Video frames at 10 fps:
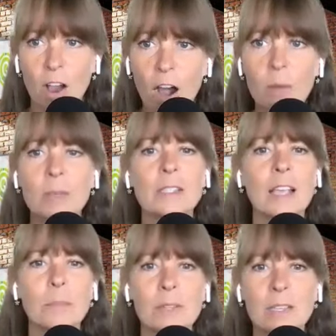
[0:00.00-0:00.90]
car because
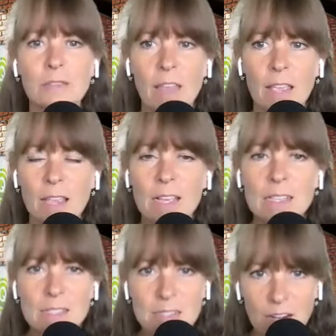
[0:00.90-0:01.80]
I believe they
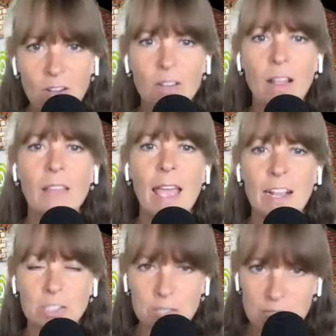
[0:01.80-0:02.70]
settle and they
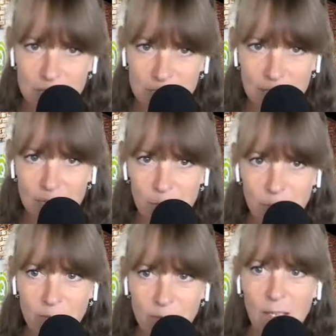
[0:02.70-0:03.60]
actually sleep,
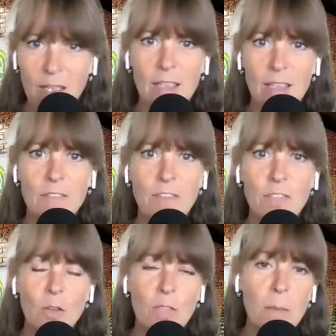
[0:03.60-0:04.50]
even
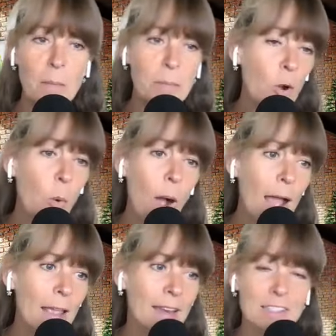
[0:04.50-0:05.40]
though they might be
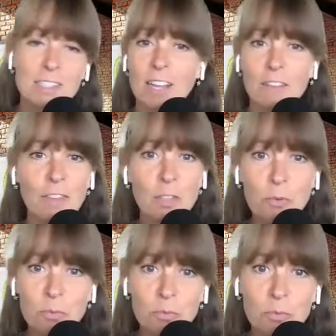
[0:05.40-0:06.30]
quiet and stuff in
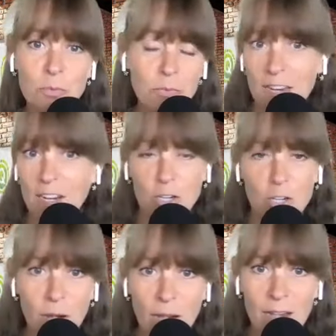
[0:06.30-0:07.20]
the ring in a
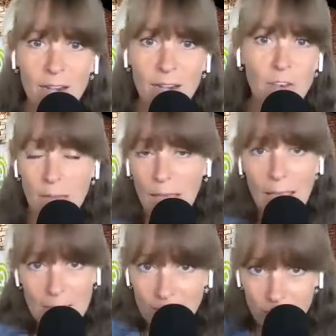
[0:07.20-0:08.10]
crate and they're
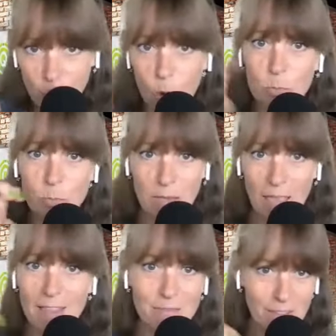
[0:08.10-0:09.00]

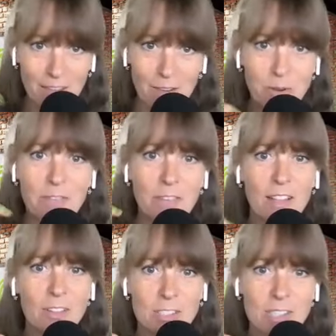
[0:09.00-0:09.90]
behaving, whatever
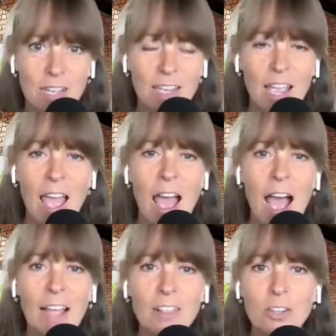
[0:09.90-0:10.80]
that looks like.
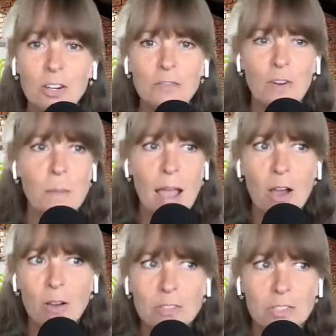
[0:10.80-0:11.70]
I learned from my
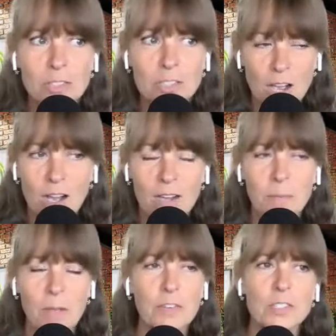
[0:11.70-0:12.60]
own dog.
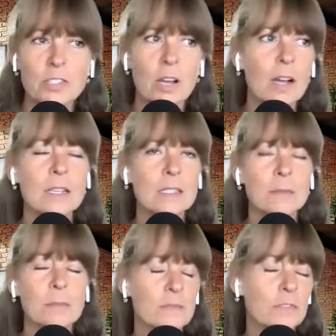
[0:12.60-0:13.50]
My first dog is
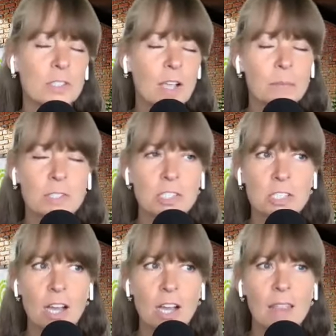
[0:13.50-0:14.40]
first competition
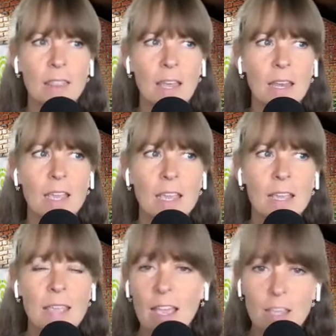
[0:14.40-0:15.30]
dog that,
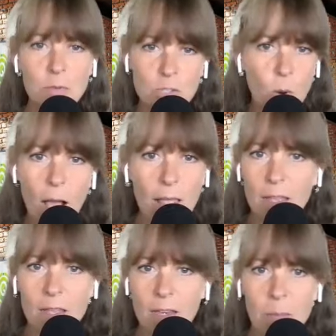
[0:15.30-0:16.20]
he was
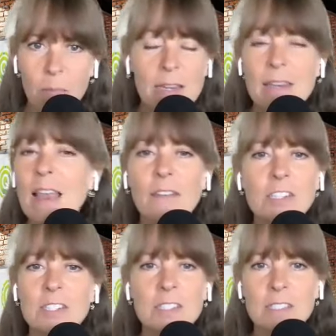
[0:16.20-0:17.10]
quiet, but he never